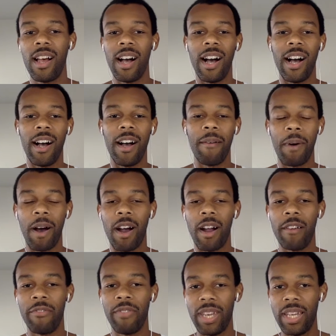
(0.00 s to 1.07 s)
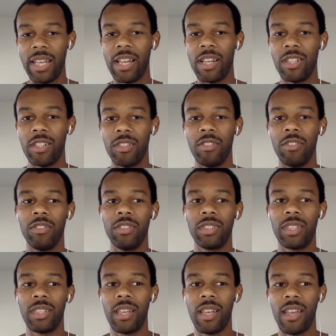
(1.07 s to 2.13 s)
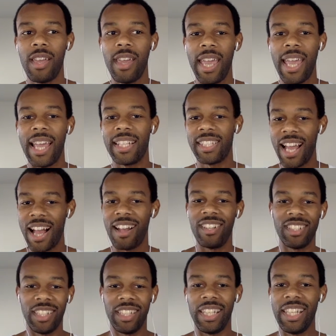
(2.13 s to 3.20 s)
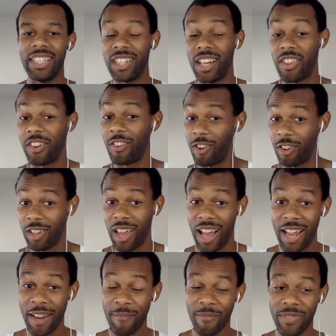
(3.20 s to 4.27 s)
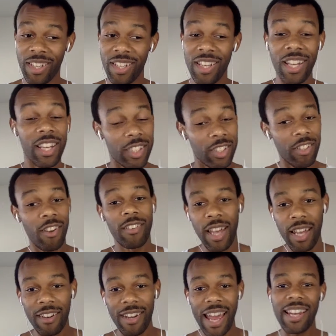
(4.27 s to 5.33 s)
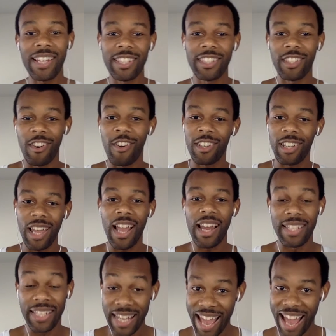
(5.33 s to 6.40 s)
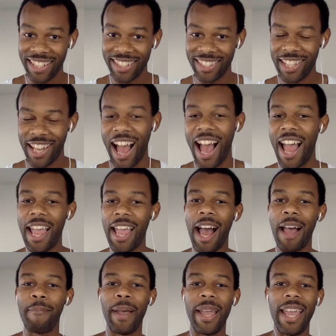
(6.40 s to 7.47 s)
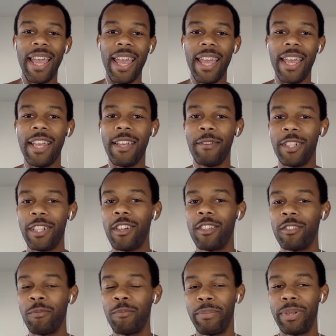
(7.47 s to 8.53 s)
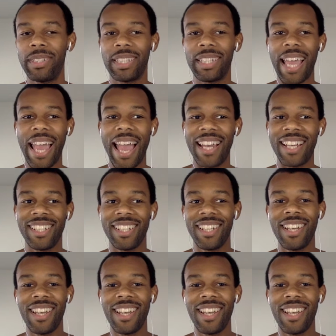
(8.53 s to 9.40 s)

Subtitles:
our videos and challenging each other online. So none of that is online yet. I may, put the cat